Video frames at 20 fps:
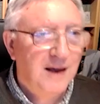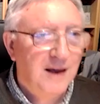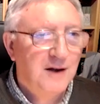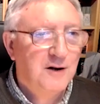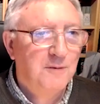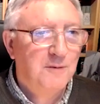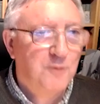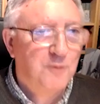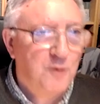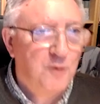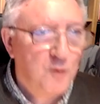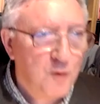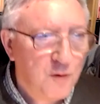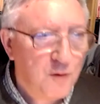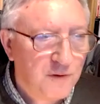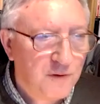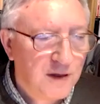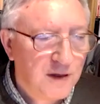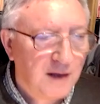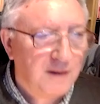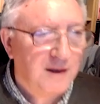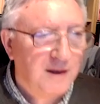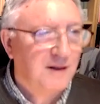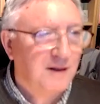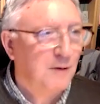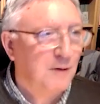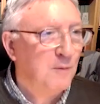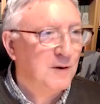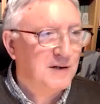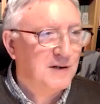to prove the, that
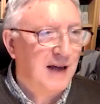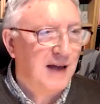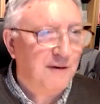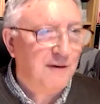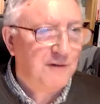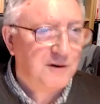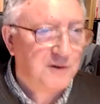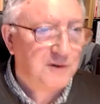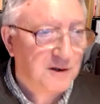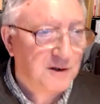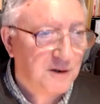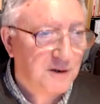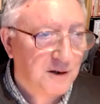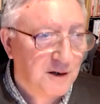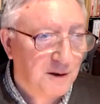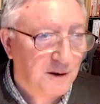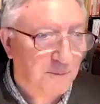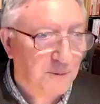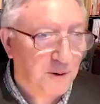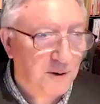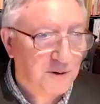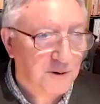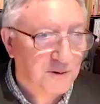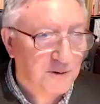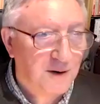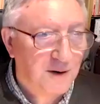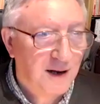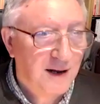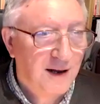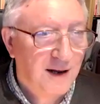there was ever such a
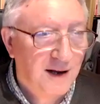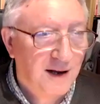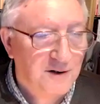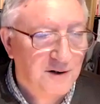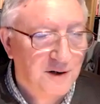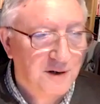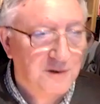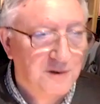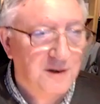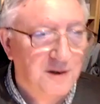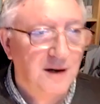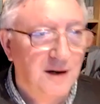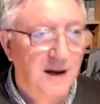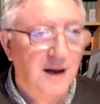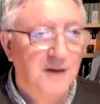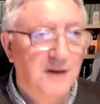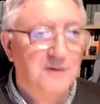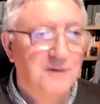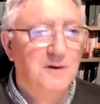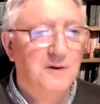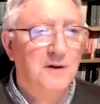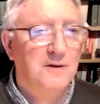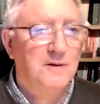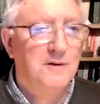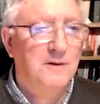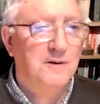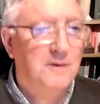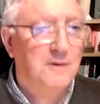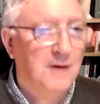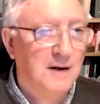person existing as
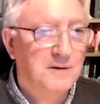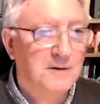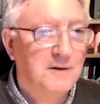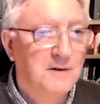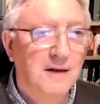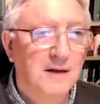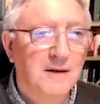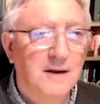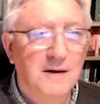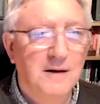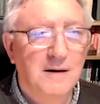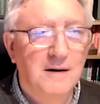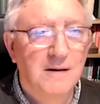Jesus Christ. Nothing.